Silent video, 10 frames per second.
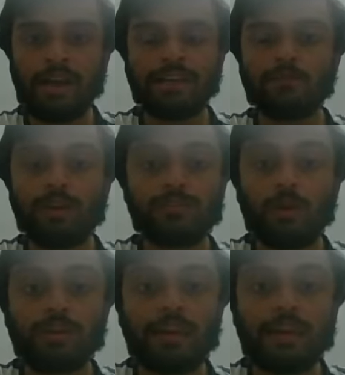It was
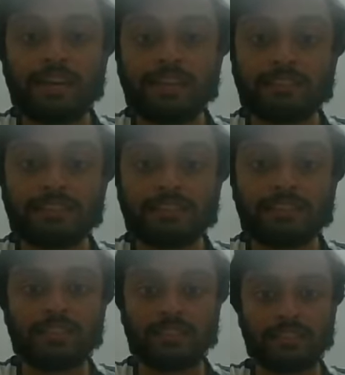not
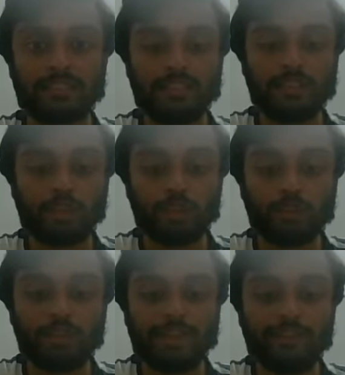registered due
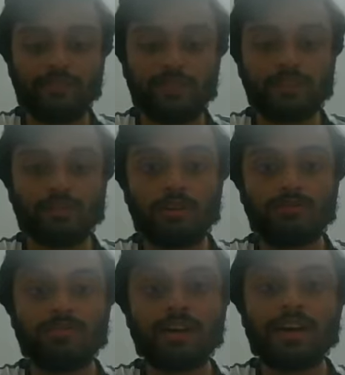to the influence of
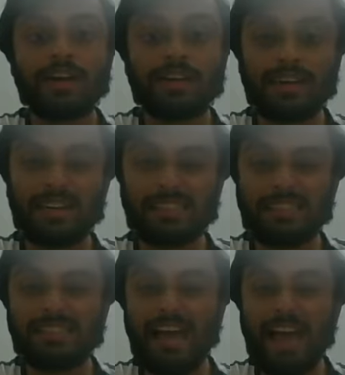
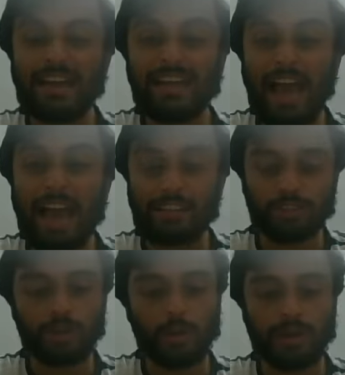clergies and
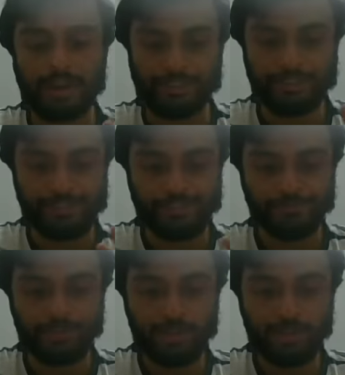aristocrats.